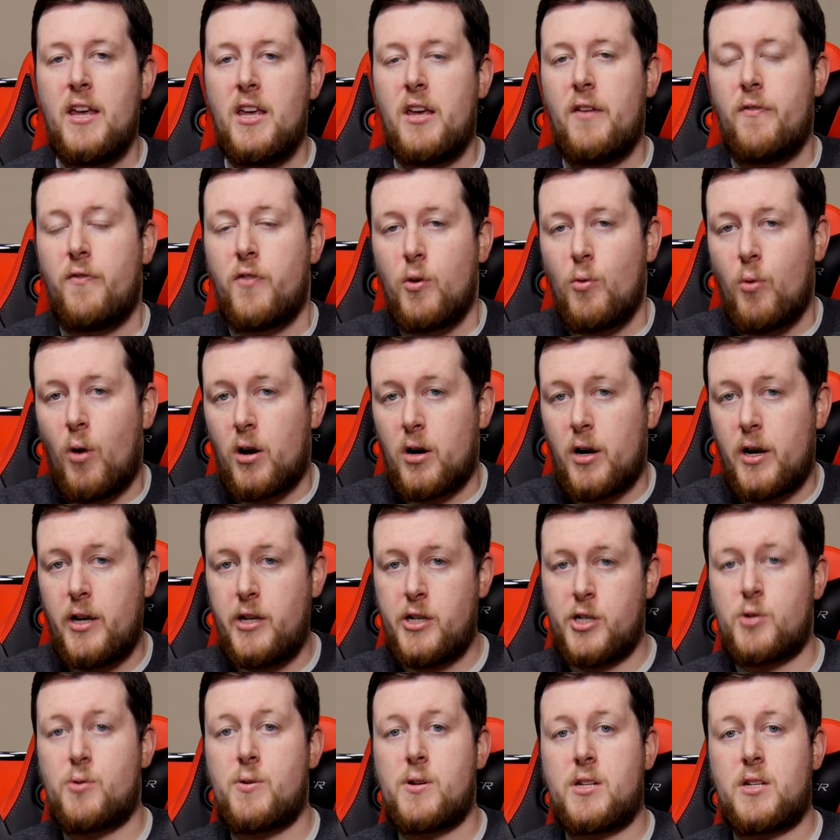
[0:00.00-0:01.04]
If you are
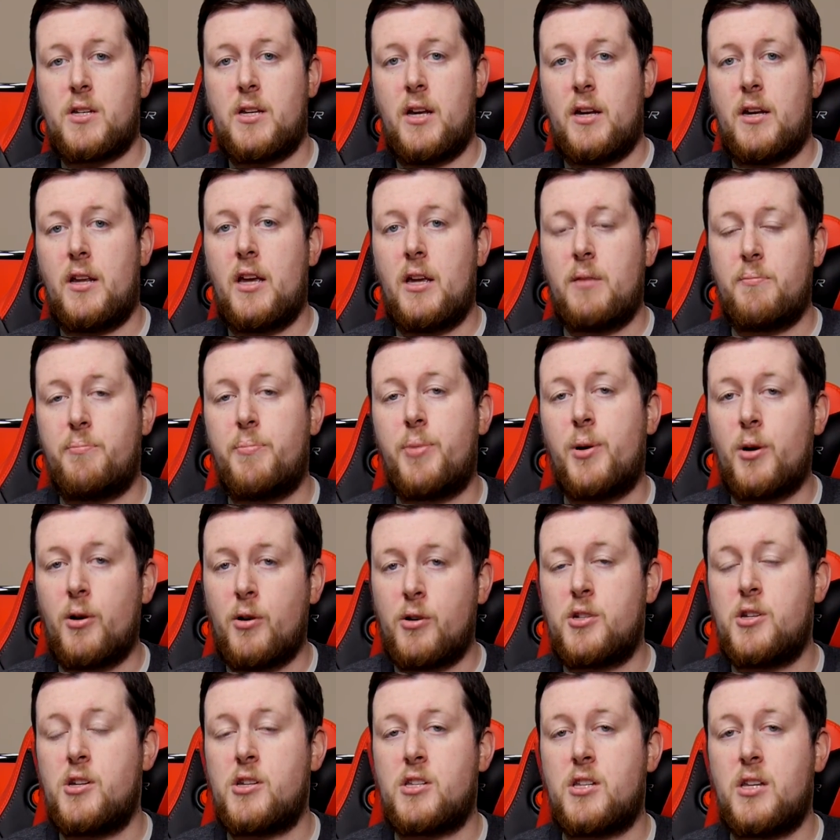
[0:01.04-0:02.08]
interested in
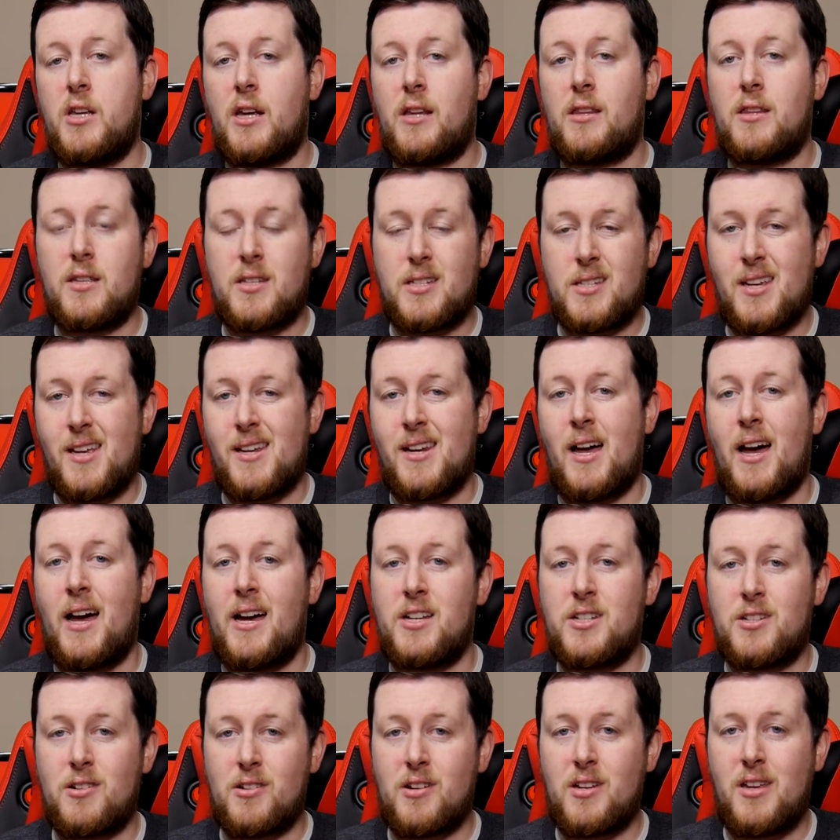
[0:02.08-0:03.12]
purchasing the
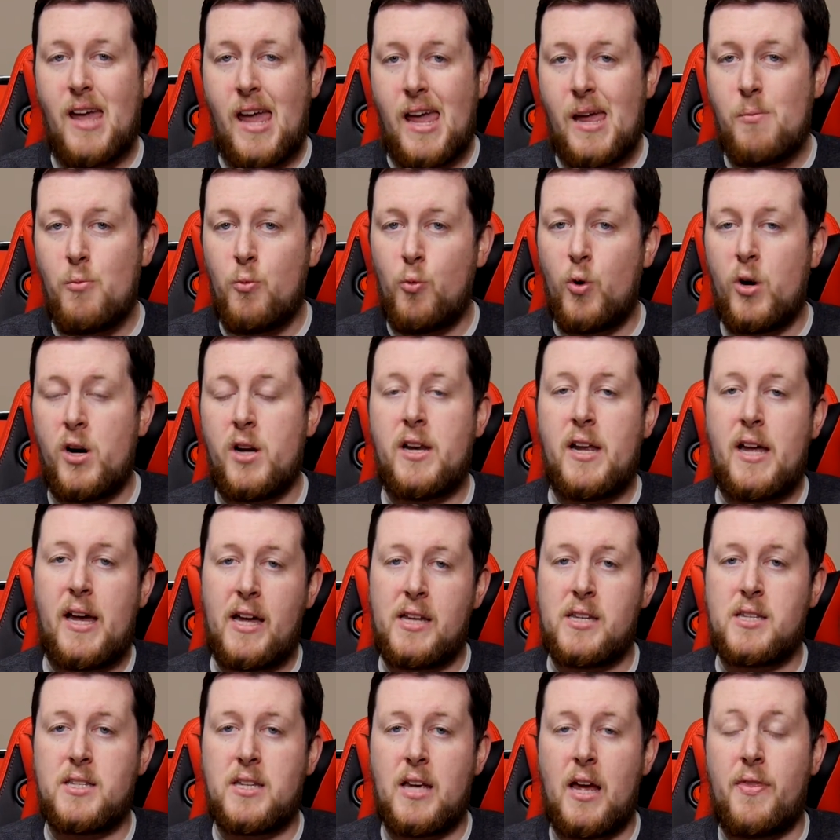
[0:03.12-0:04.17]
Sennheiser Game 1
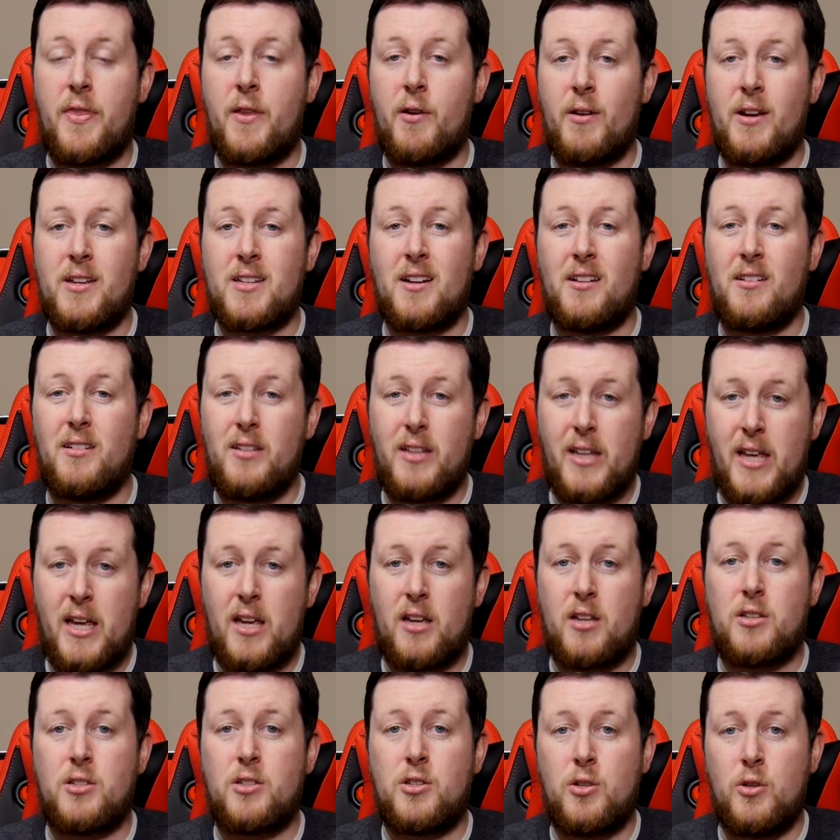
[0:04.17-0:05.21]
headset, there is a
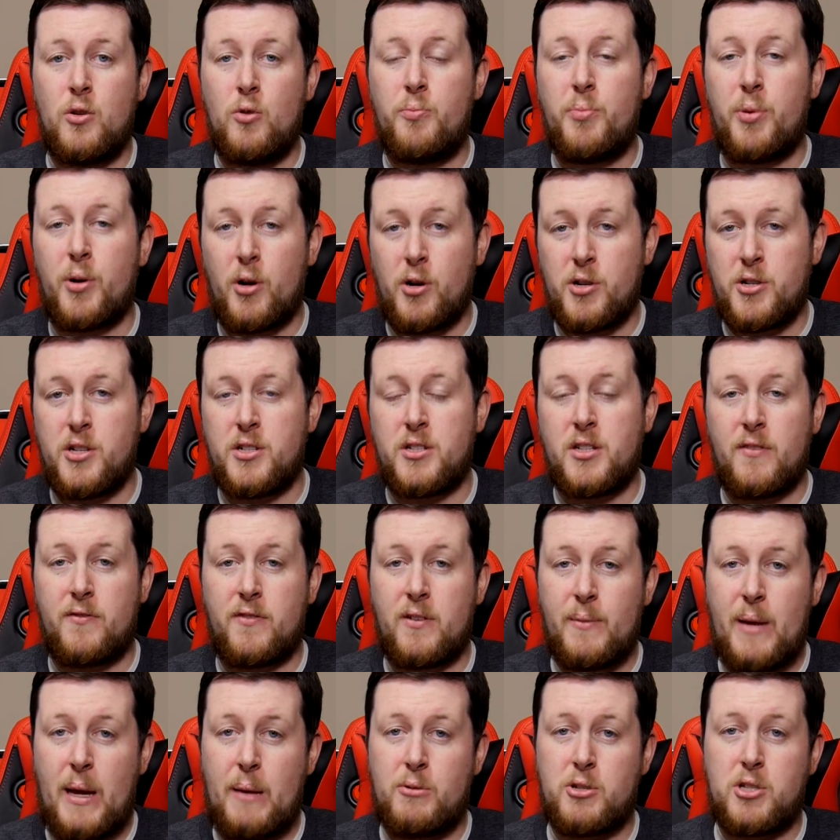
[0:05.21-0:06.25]
link to purchase it
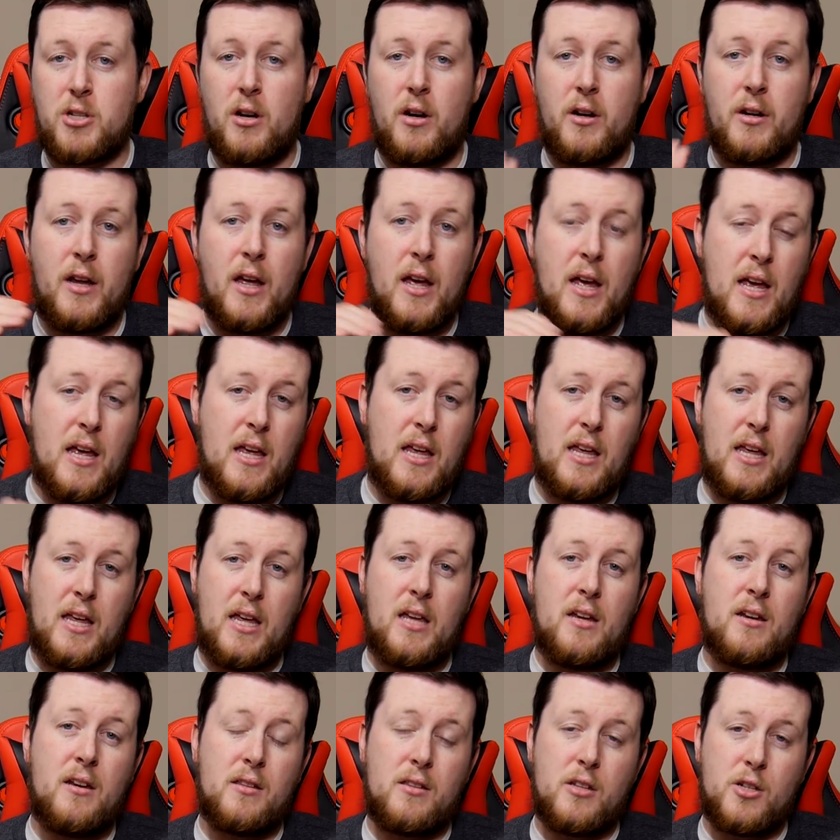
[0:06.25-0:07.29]
from Amazon
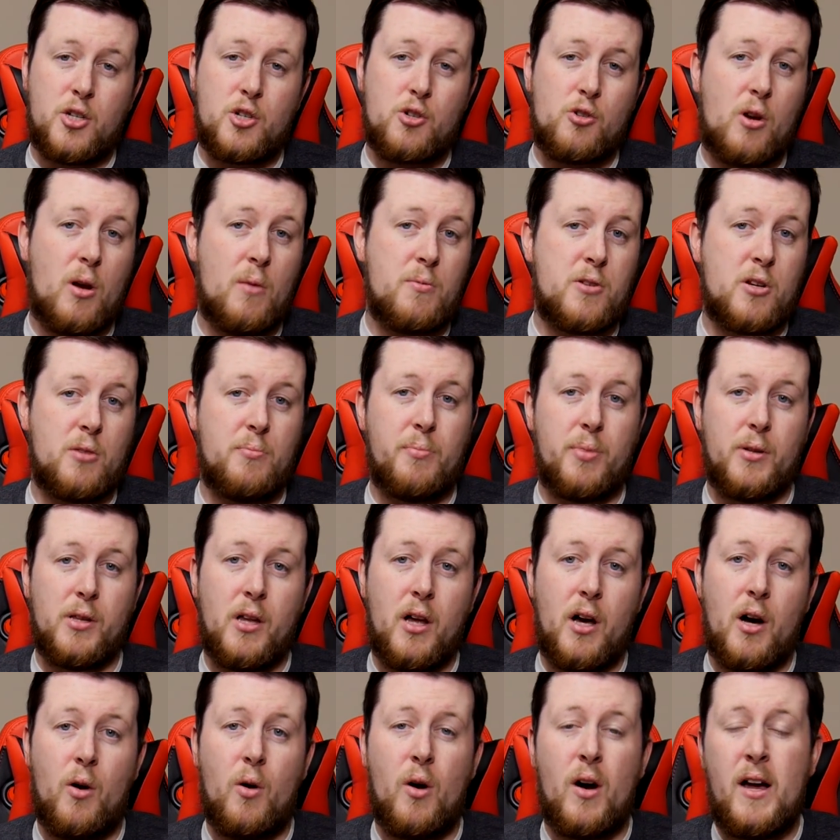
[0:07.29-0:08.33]
in the description
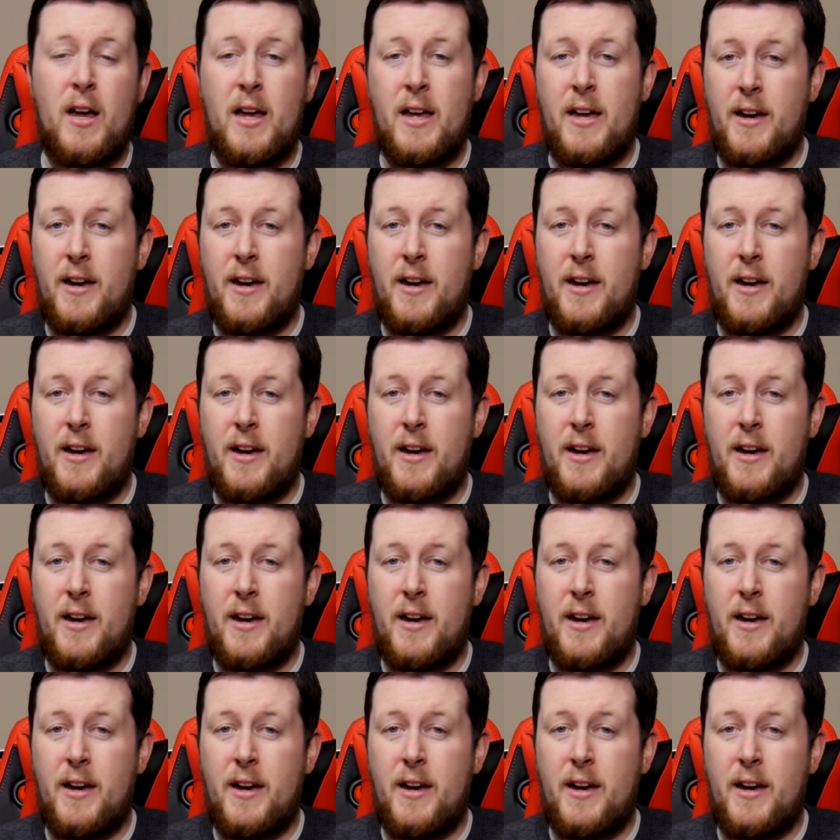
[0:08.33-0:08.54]
below.